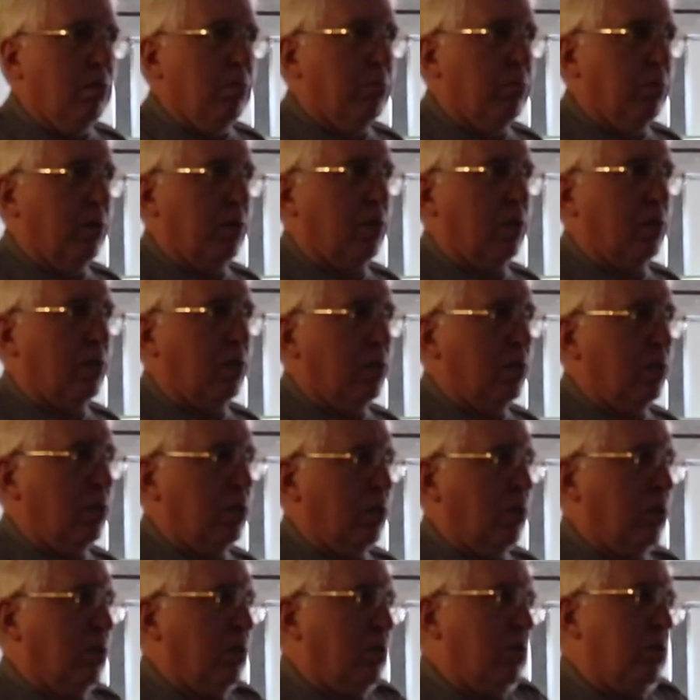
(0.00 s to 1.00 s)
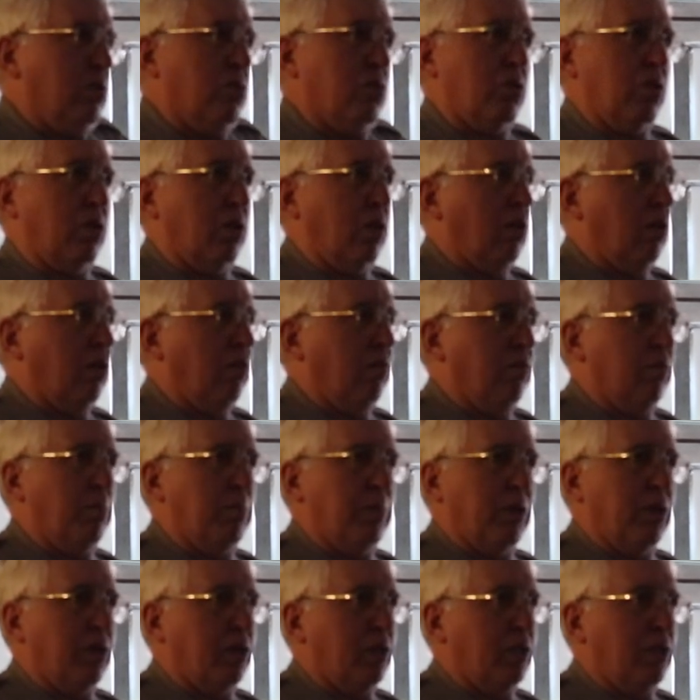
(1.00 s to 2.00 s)
But you know, there's a lot of
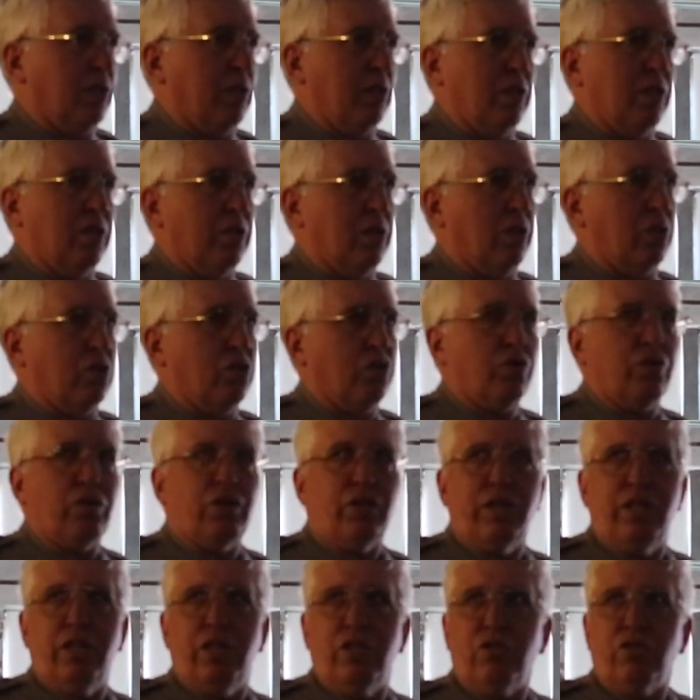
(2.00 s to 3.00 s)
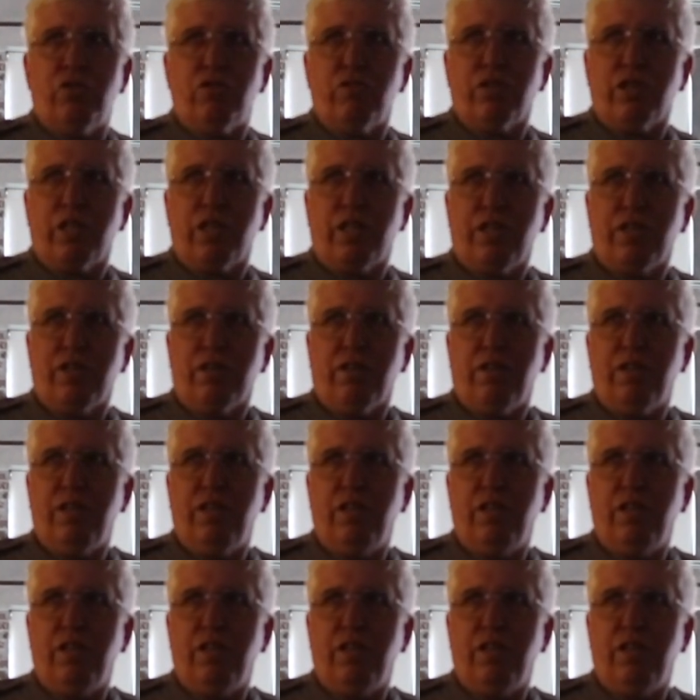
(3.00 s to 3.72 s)
American industrial history here,